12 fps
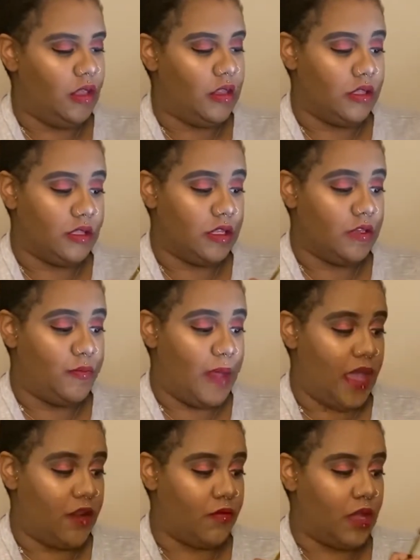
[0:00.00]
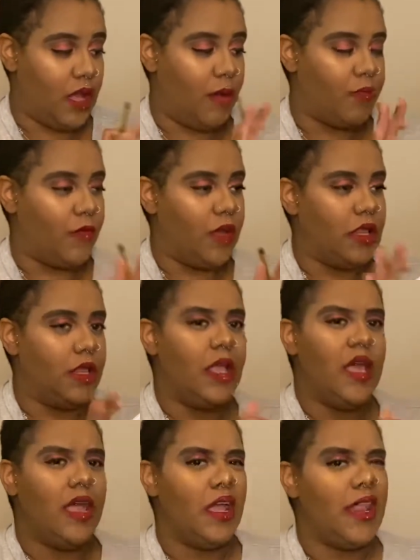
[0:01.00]
This is battery operated.
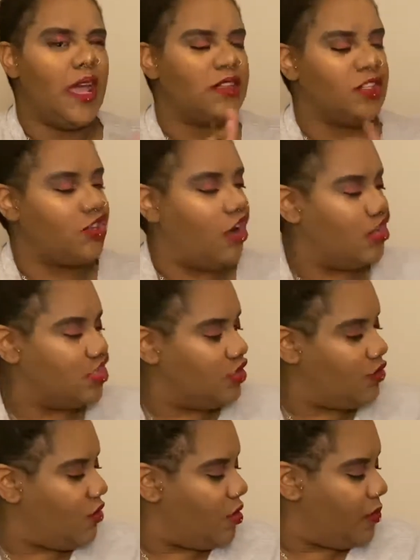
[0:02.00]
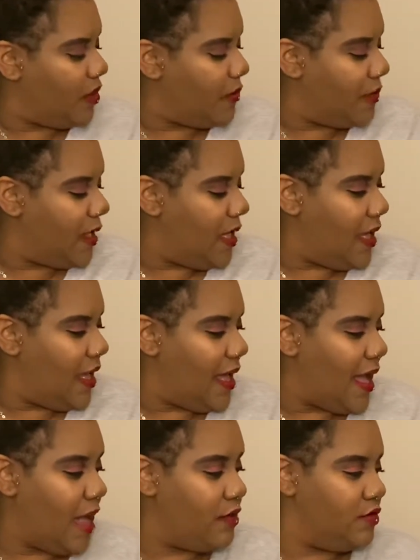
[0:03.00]
It has a charging cord, but
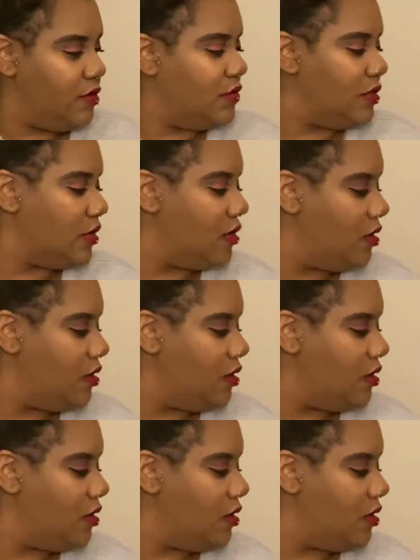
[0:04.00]
I don't use it.